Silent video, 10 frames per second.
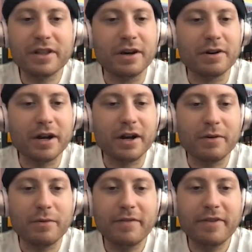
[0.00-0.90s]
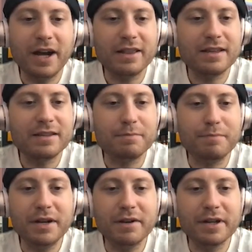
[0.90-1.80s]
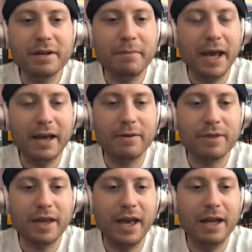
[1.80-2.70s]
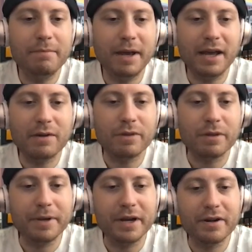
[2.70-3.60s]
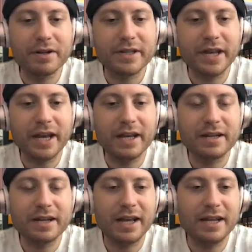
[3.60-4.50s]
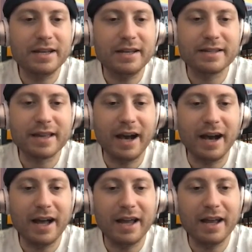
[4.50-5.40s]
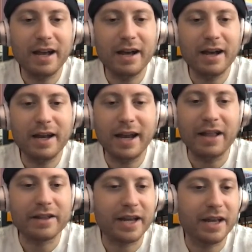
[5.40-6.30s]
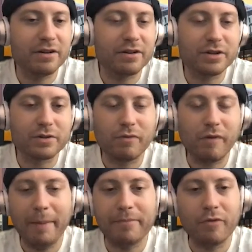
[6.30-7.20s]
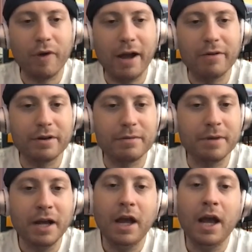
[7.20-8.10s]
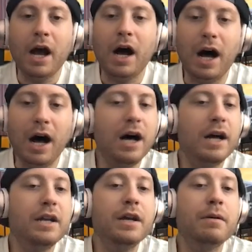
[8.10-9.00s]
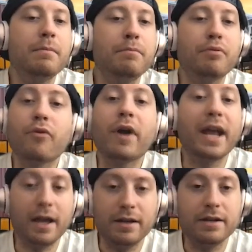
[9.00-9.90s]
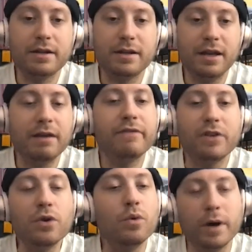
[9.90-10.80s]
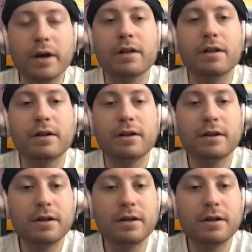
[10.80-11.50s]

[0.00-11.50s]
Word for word: the logo. We've got this bearded man with a headband with a beer in his hand, and he's got an alligator just wrapped around him. On brand, if you will.